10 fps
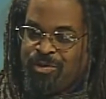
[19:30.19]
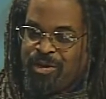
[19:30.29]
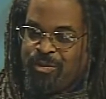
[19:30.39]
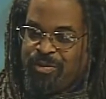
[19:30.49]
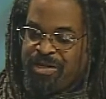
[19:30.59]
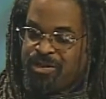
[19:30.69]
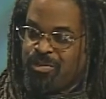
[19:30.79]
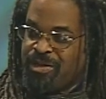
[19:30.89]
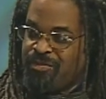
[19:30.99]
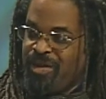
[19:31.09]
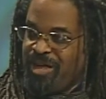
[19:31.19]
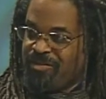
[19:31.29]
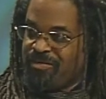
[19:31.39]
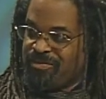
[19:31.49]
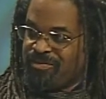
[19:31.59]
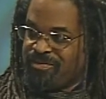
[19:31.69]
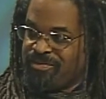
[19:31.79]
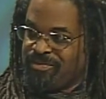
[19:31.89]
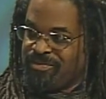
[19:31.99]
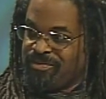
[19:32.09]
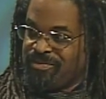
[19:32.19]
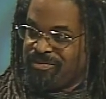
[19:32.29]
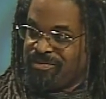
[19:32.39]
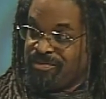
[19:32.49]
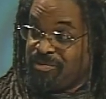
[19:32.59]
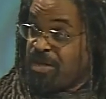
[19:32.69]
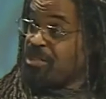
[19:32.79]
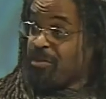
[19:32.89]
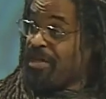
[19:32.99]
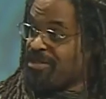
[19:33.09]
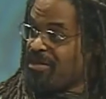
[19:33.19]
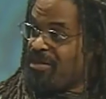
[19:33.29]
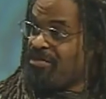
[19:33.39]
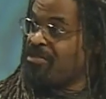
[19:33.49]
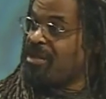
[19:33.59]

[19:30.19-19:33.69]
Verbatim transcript: there would be twenty-five, mm-hmm. just based on the